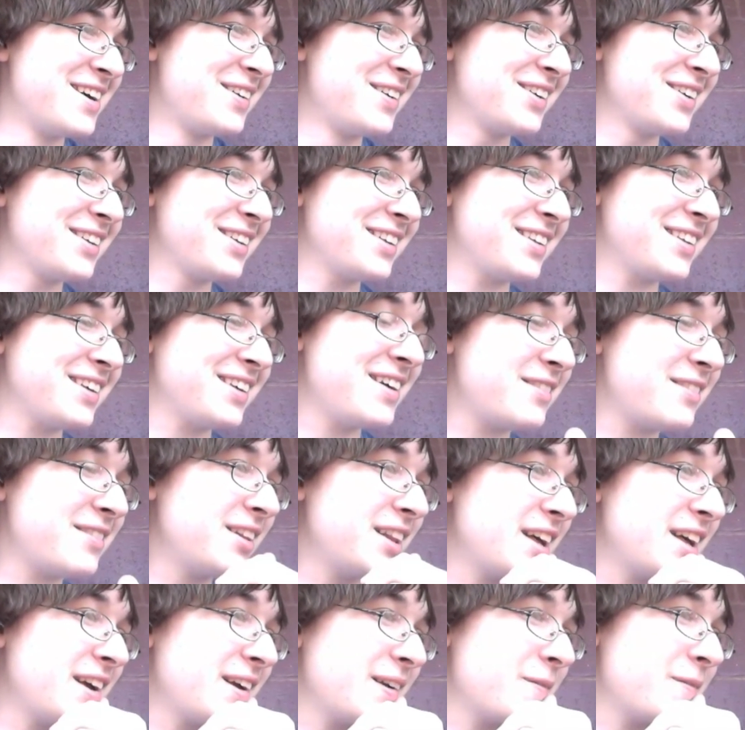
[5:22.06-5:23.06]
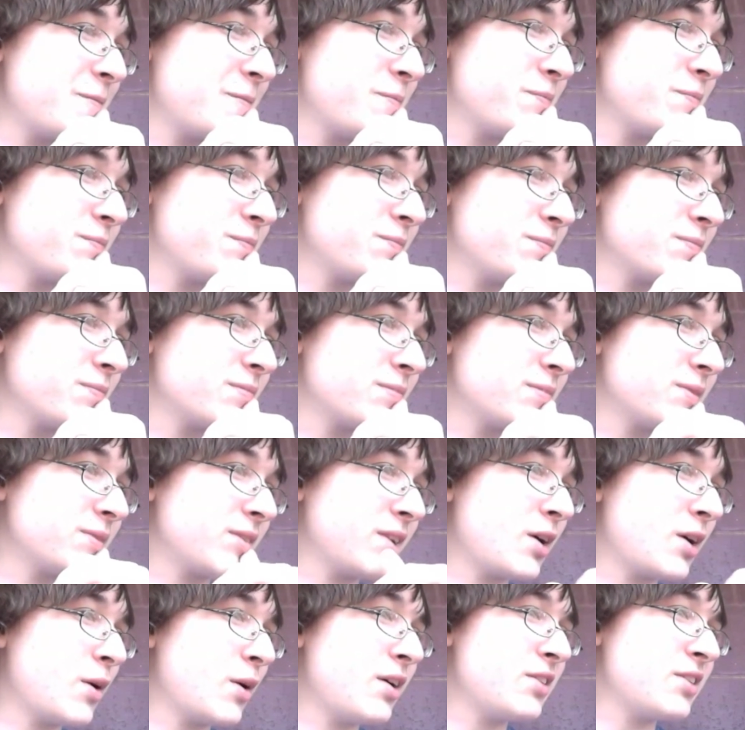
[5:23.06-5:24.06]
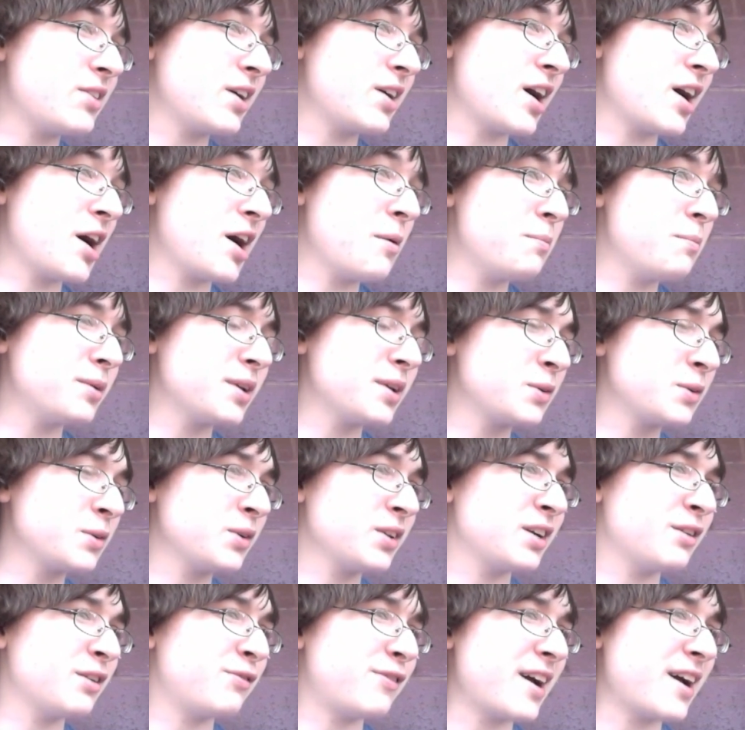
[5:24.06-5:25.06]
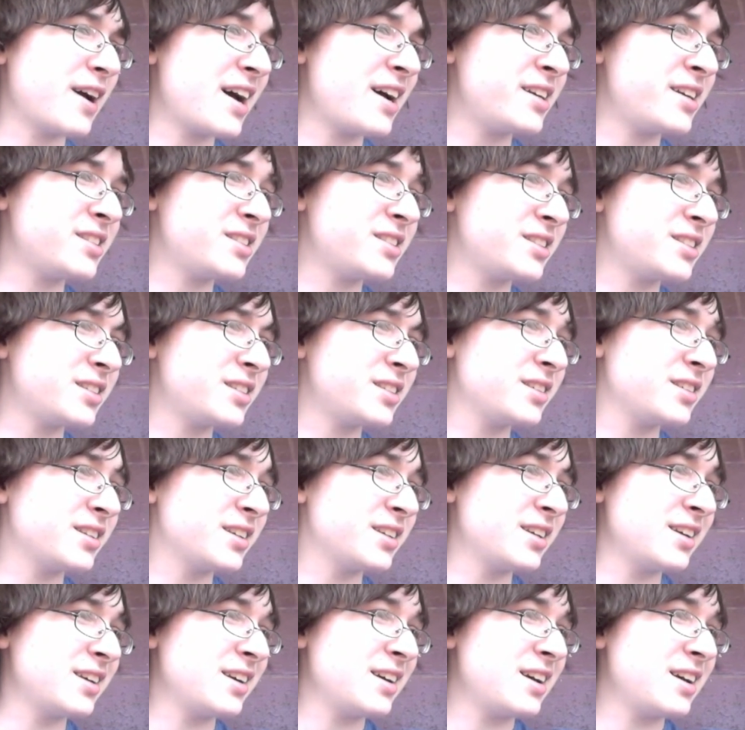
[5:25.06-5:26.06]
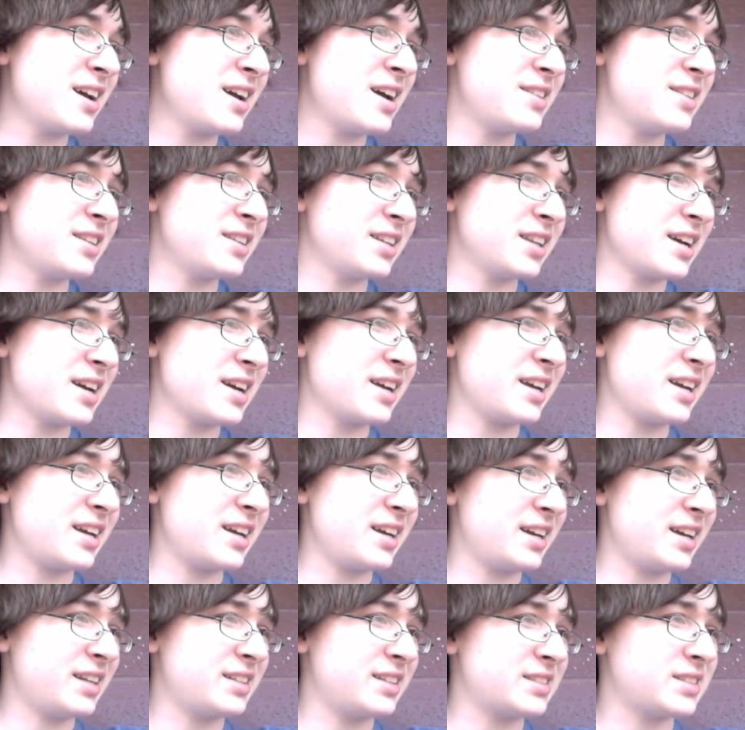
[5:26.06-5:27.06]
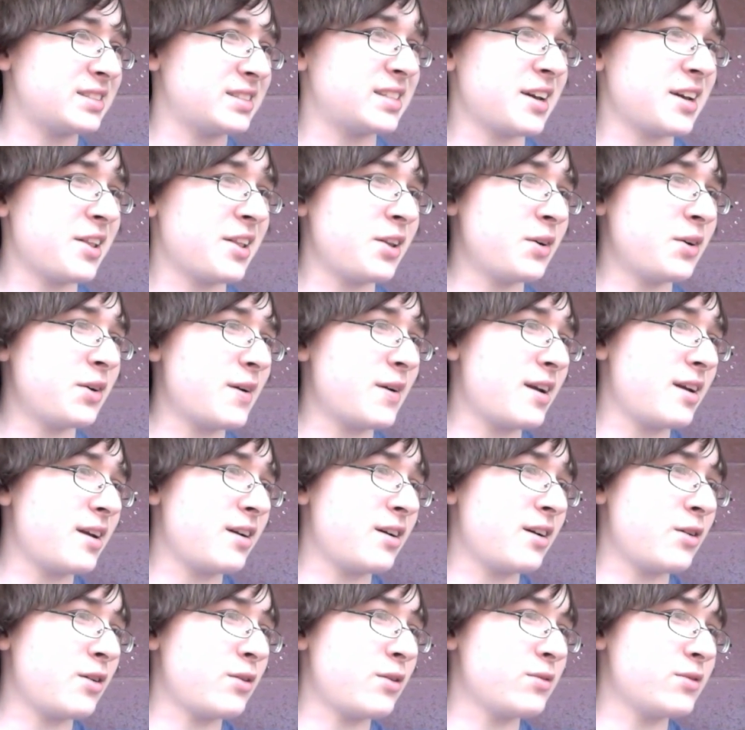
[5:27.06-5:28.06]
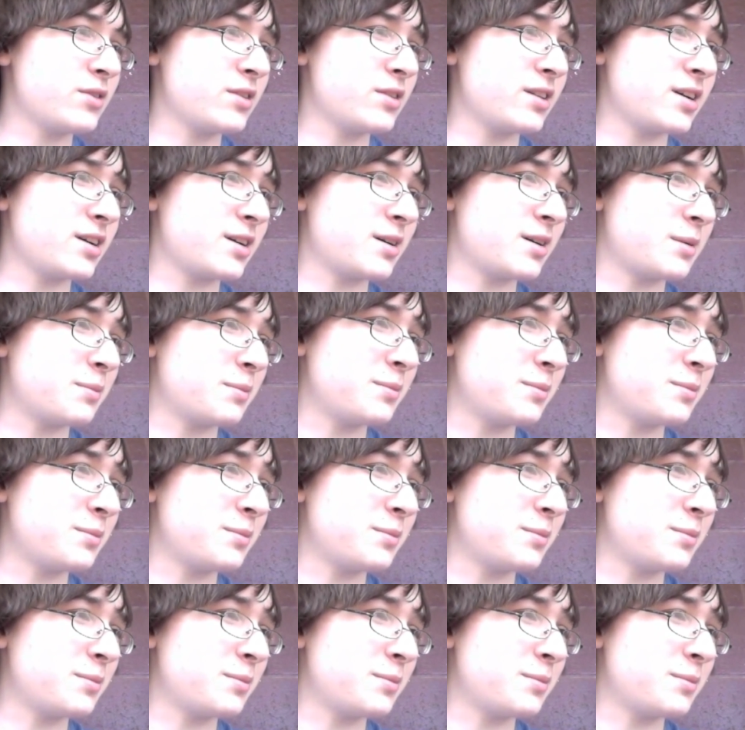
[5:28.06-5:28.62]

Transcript: well, you have to like go at the hump like really fast, and then like accelerate over the hump.